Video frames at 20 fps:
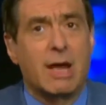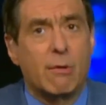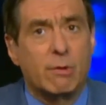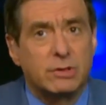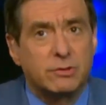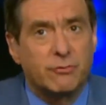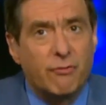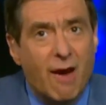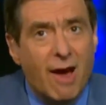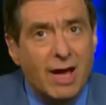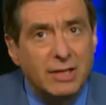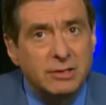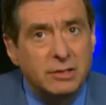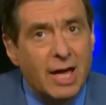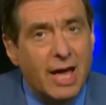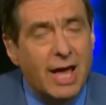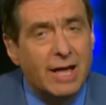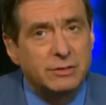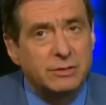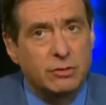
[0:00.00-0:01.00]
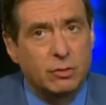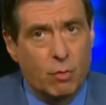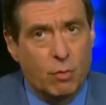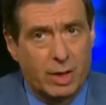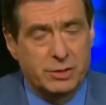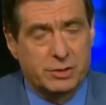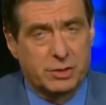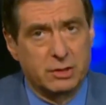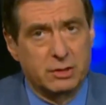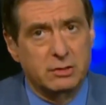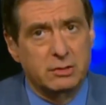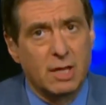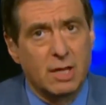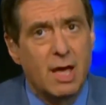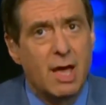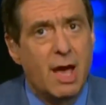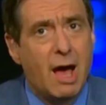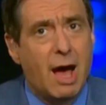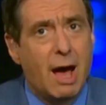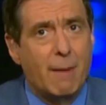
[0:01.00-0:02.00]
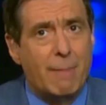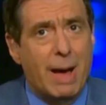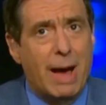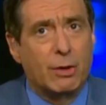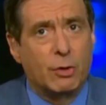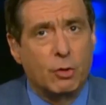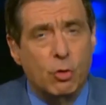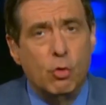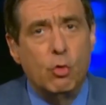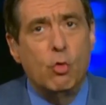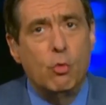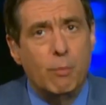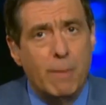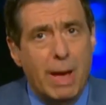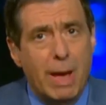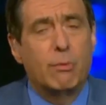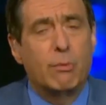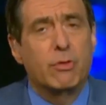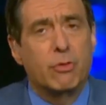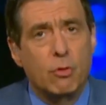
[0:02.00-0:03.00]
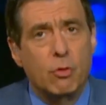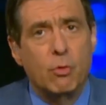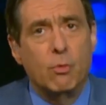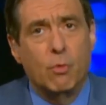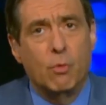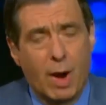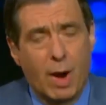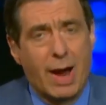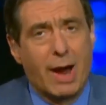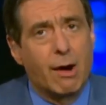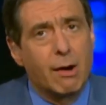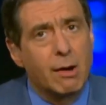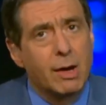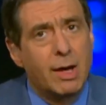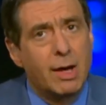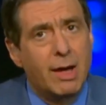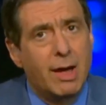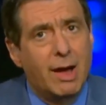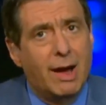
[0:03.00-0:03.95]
Now, it's fine to ask the questions about who met with whom where.